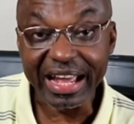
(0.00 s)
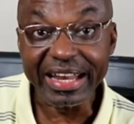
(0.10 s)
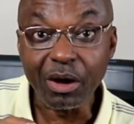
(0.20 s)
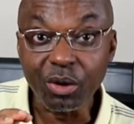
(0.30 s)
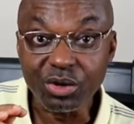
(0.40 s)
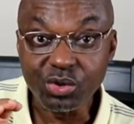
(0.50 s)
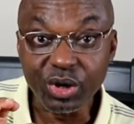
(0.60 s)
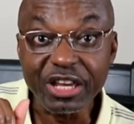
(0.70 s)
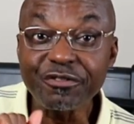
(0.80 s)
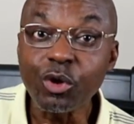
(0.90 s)
and that will
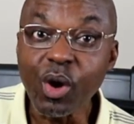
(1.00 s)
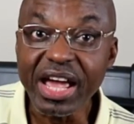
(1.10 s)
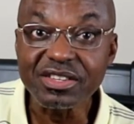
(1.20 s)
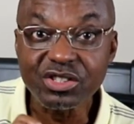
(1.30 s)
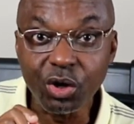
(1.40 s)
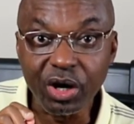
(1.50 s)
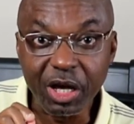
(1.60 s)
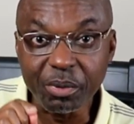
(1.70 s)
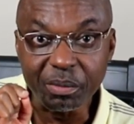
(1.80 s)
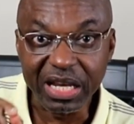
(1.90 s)
also influence your
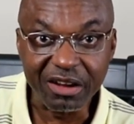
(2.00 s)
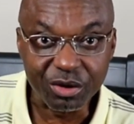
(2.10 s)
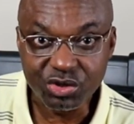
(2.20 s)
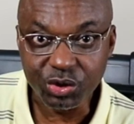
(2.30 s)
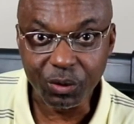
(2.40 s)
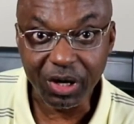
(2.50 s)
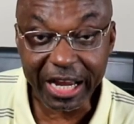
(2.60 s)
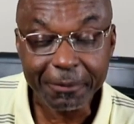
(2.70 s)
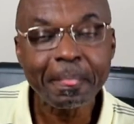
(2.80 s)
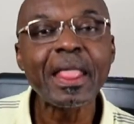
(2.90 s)
ApoB levels too,
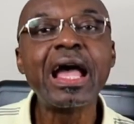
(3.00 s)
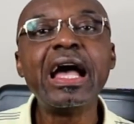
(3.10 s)
okay?